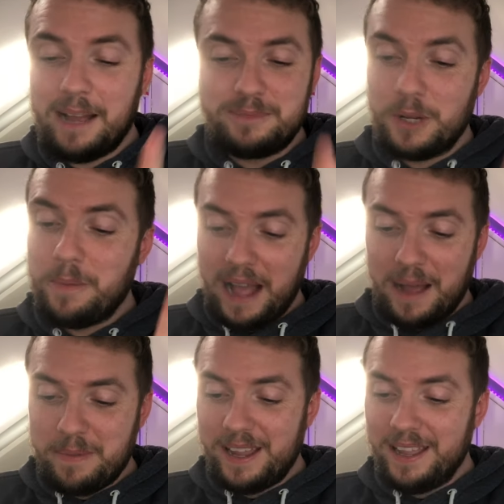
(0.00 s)
I'm super
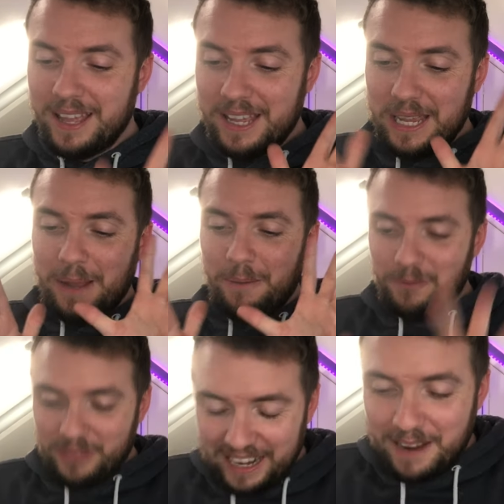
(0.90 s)
happy
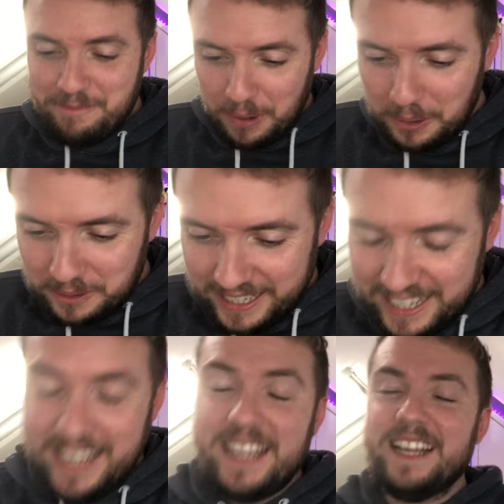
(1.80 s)
that I pulled it.
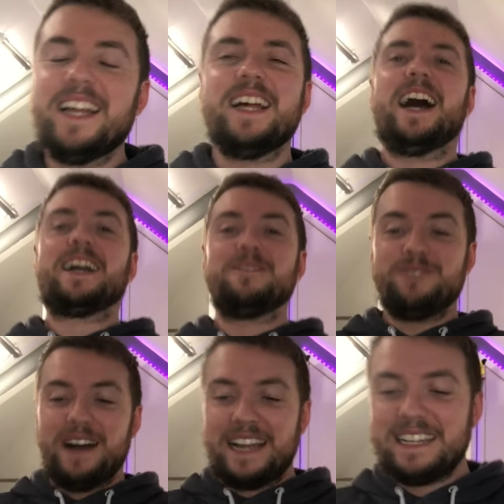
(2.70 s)
I can
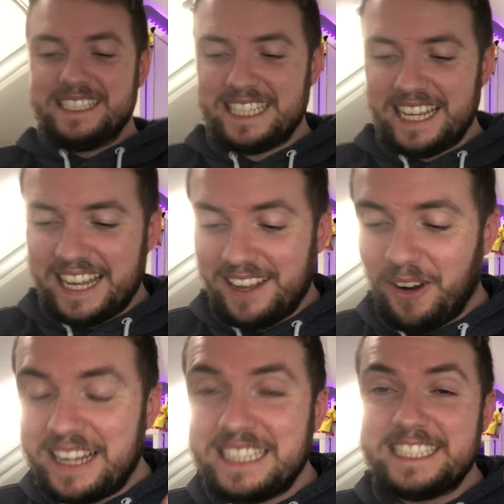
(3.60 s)
finally say, or
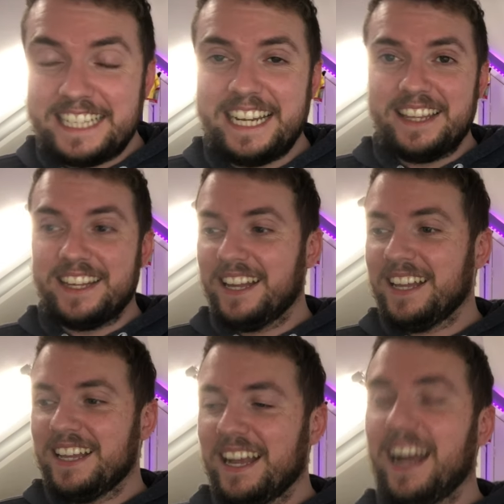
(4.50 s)
I can say that
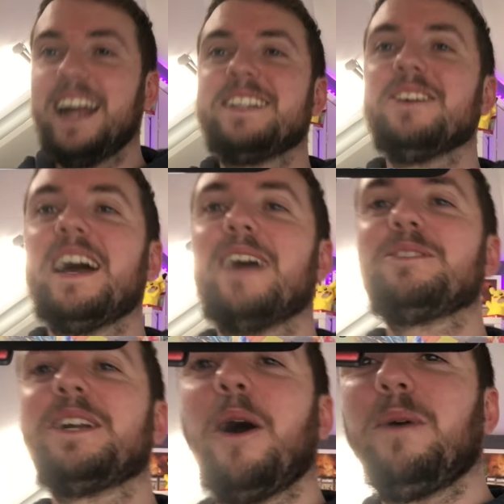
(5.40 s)
I don't have
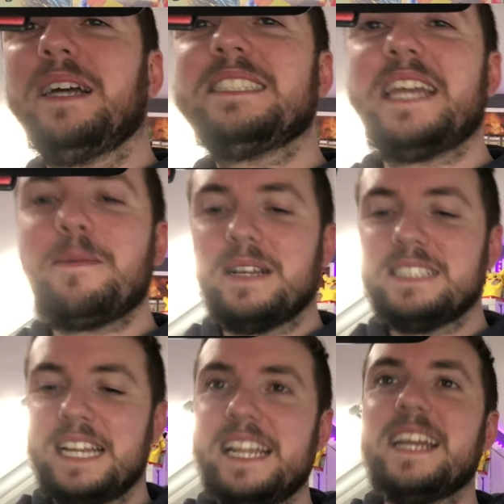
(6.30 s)
to go as deep as
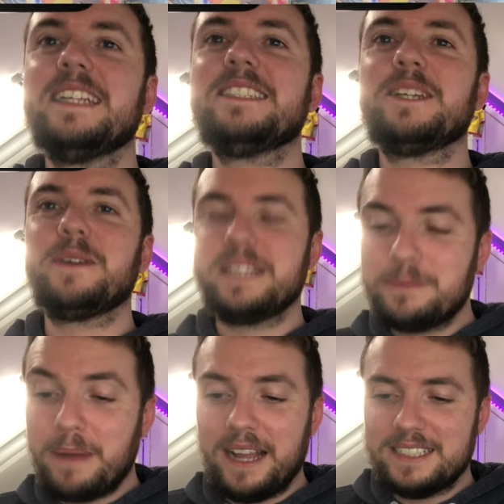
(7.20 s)
I needed to in these
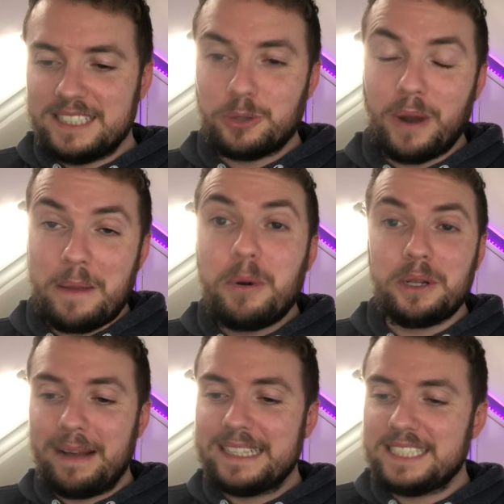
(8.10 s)
packs to try and pull
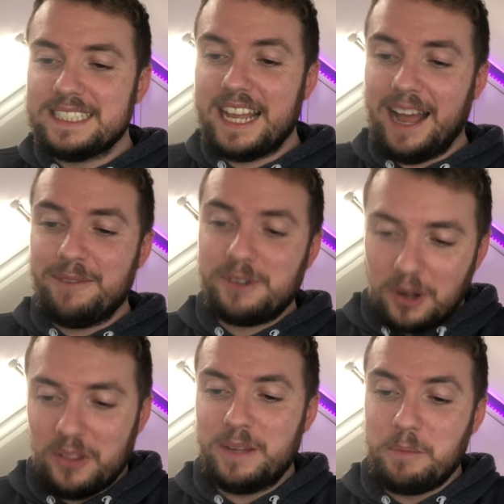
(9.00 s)
a master set. I've
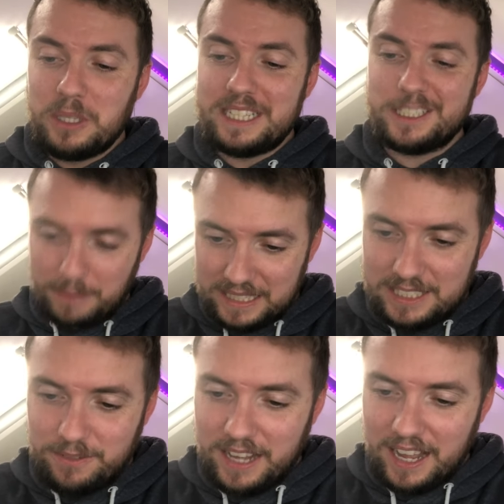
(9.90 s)
got the most
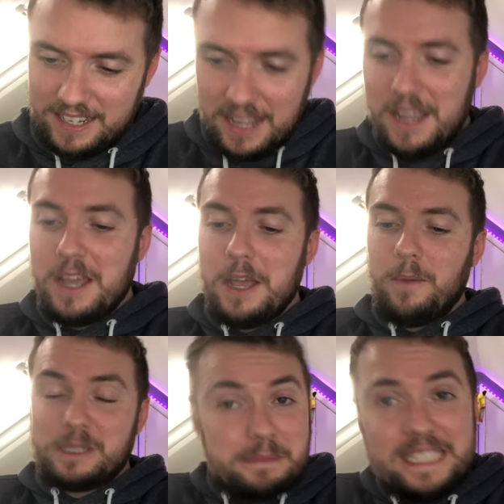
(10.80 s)
expensive card,
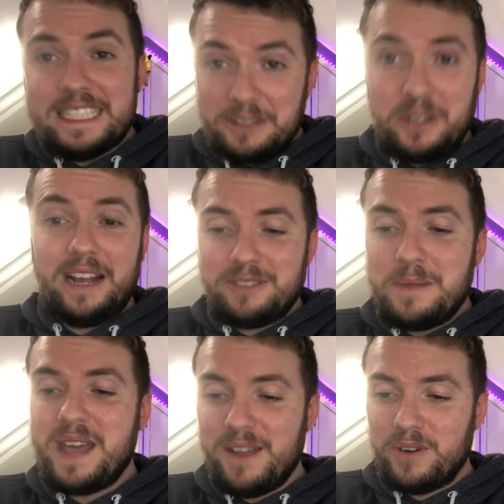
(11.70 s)
which means I don't have to
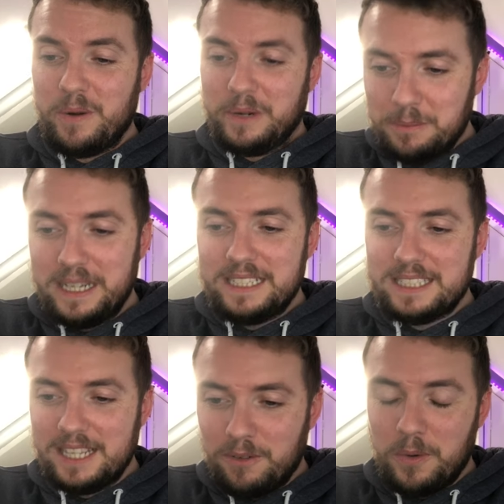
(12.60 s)
pay for it, which means
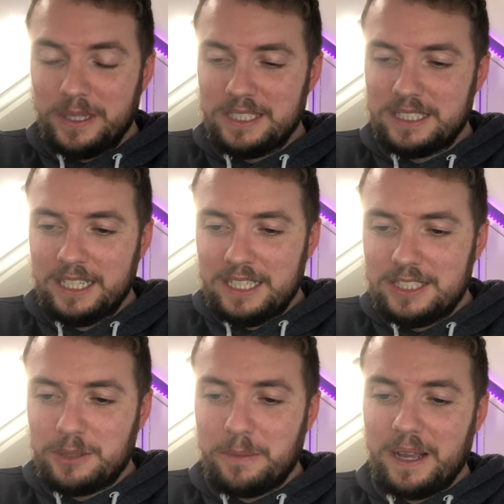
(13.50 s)
the other ones
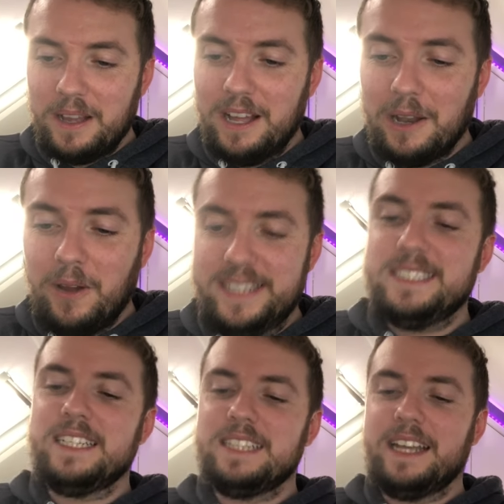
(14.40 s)
should be a, a lot
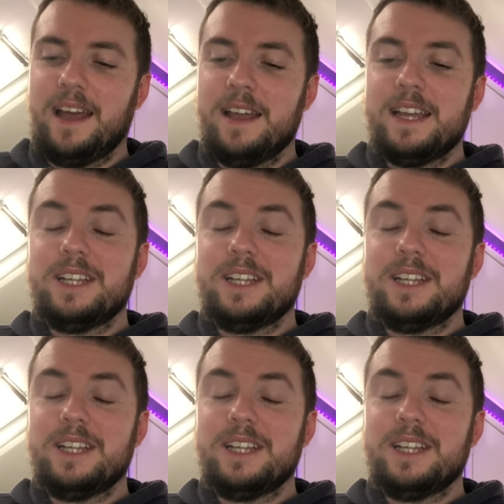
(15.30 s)
easier to get.